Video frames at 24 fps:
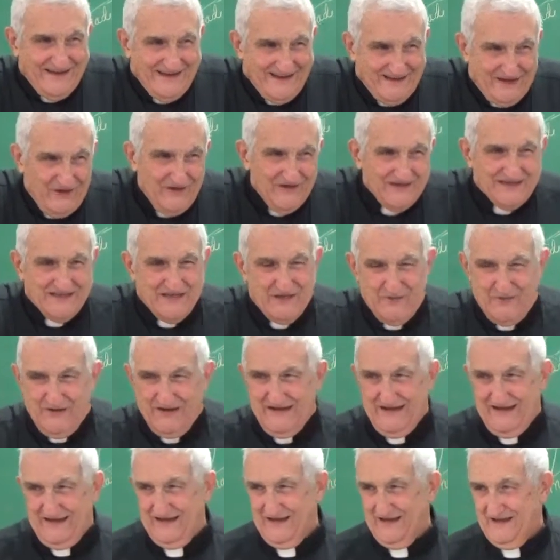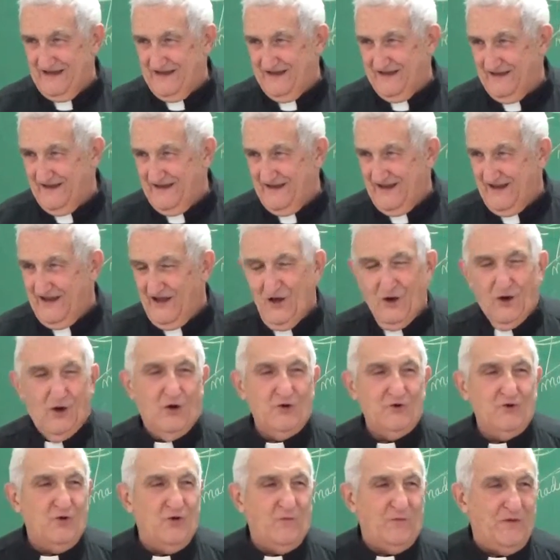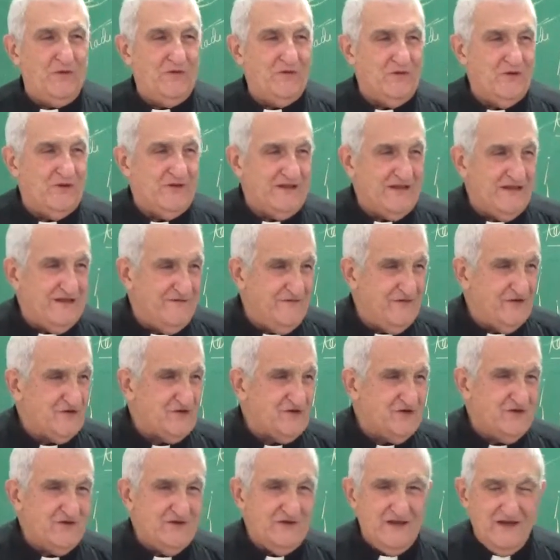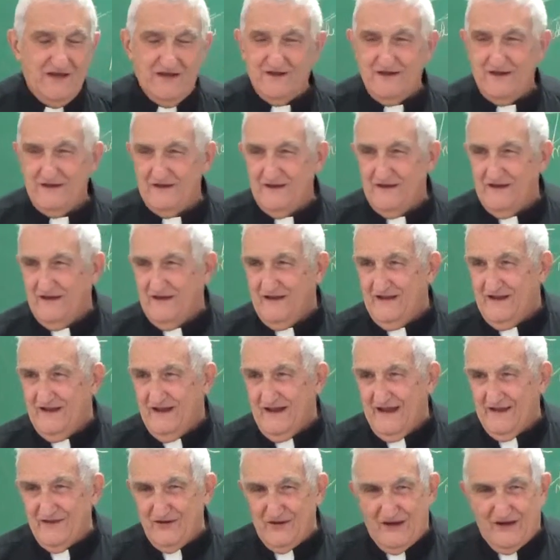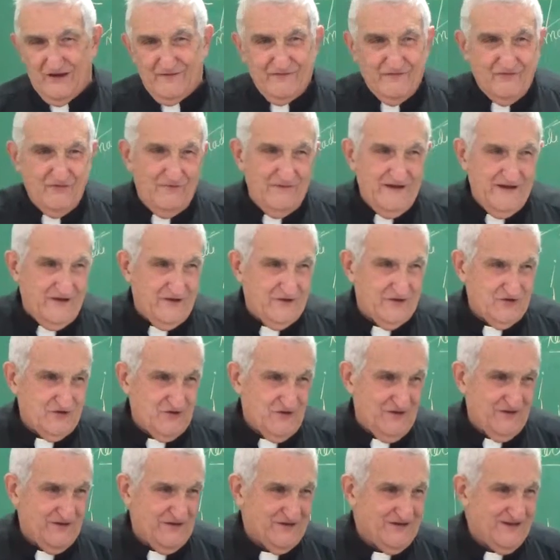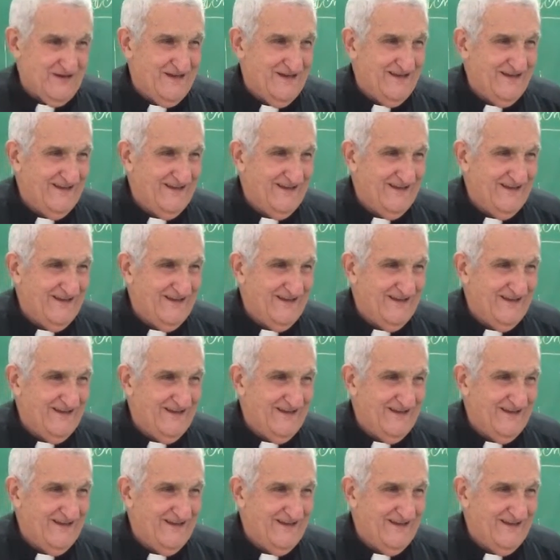Continually. Or you open the television. And you have to make a choice.